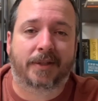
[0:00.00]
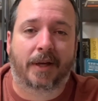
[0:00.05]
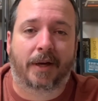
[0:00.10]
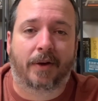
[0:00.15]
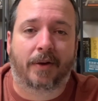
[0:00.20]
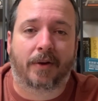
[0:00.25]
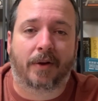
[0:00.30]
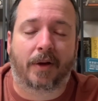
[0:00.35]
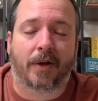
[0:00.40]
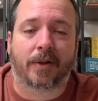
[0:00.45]

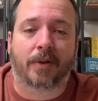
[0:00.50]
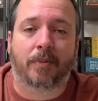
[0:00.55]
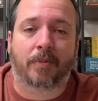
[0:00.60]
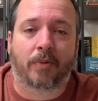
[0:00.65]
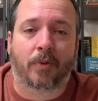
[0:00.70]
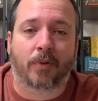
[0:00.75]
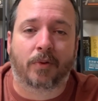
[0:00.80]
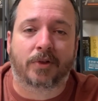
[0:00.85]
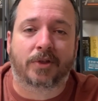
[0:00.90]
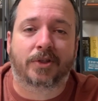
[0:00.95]
out on the
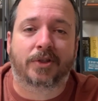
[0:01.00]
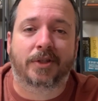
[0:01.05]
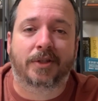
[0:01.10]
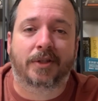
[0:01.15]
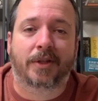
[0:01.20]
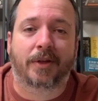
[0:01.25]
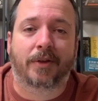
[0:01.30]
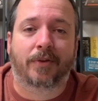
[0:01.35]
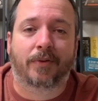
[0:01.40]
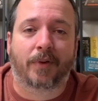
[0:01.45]
Porsche
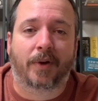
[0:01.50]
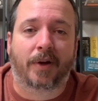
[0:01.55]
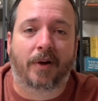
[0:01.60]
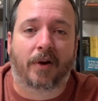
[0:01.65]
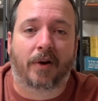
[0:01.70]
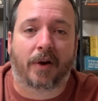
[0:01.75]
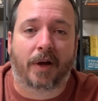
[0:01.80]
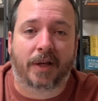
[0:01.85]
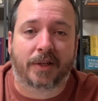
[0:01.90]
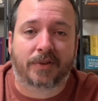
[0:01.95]
GT3
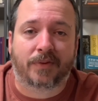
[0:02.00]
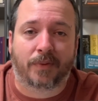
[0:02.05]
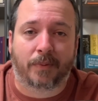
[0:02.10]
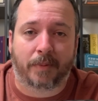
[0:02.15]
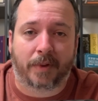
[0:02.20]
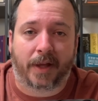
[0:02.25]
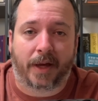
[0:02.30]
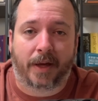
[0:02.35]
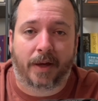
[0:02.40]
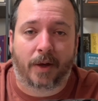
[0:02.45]
RS
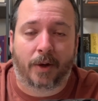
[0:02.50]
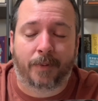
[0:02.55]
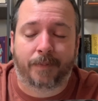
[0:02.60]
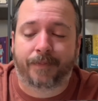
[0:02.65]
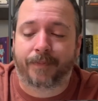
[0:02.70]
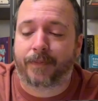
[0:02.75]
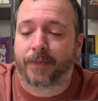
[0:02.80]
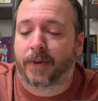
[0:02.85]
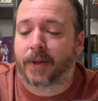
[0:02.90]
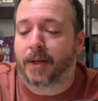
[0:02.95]
from Lego.
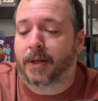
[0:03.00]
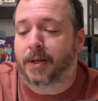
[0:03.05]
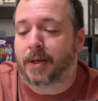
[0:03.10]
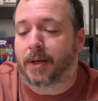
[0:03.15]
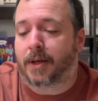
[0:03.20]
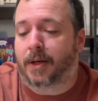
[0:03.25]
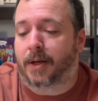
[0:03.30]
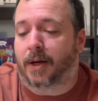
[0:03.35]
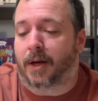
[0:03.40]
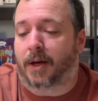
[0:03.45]

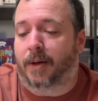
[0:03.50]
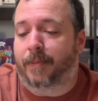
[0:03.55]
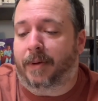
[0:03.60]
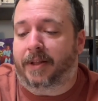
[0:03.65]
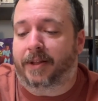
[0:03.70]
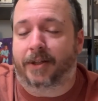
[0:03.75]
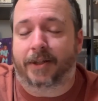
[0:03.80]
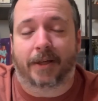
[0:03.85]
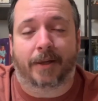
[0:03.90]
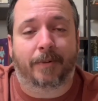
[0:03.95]

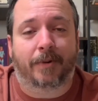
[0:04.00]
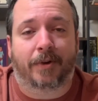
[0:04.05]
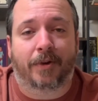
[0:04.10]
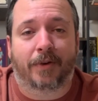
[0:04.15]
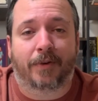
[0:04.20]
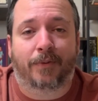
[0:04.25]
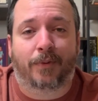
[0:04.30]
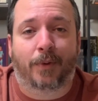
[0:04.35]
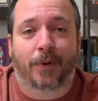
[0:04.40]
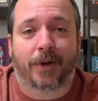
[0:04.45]
At the time I
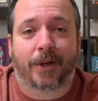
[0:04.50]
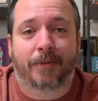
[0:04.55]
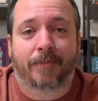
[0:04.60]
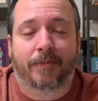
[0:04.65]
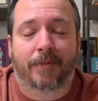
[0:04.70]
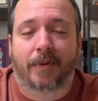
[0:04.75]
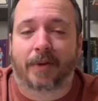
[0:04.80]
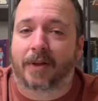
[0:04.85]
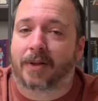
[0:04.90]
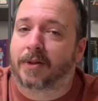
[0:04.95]
couldn't afford
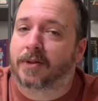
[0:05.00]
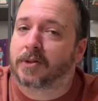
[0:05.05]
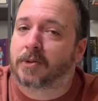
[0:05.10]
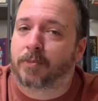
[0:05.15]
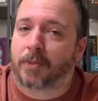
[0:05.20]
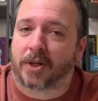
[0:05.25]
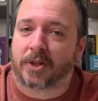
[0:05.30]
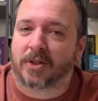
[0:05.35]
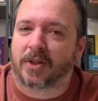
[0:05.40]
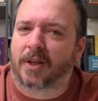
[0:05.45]
it,
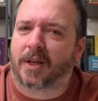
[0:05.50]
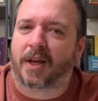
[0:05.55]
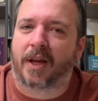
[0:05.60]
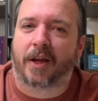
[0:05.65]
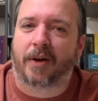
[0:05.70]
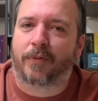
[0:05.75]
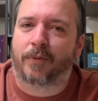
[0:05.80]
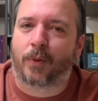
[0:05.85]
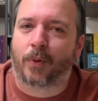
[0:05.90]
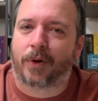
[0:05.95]
especially
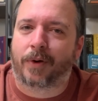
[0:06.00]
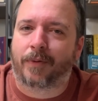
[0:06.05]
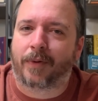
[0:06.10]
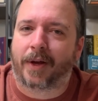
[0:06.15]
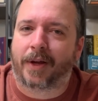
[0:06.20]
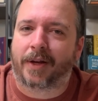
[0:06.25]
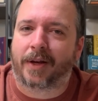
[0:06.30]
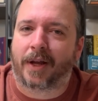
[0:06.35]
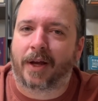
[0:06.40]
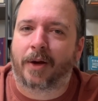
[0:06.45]
can't afford it
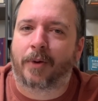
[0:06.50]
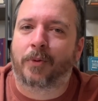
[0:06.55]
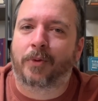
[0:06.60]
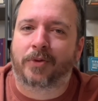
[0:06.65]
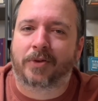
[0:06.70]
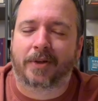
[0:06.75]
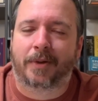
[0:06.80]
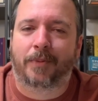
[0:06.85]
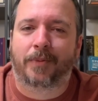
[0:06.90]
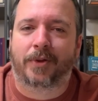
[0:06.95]
right now with
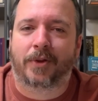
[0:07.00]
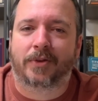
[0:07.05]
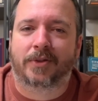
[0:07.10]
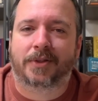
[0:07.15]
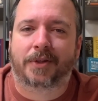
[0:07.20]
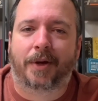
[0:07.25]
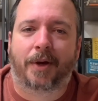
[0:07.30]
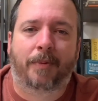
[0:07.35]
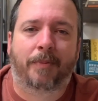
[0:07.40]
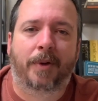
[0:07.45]
some of those
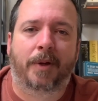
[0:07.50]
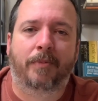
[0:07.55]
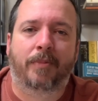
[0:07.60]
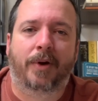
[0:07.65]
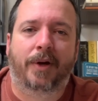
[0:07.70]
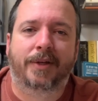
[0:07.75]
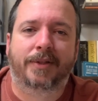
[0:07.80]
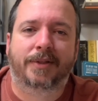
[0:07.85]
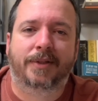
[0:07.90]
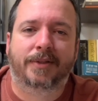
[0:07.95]
scalping
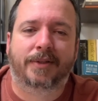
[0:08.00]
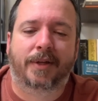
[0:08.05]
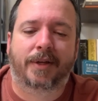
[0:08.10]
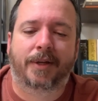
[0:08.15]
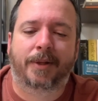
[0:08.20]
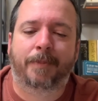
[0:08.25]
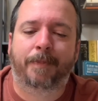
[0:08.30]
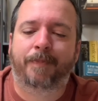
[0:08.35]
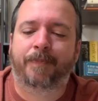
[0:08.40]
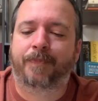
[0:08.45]
prices
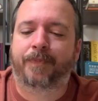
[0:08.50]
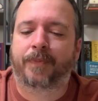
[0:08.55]
on it.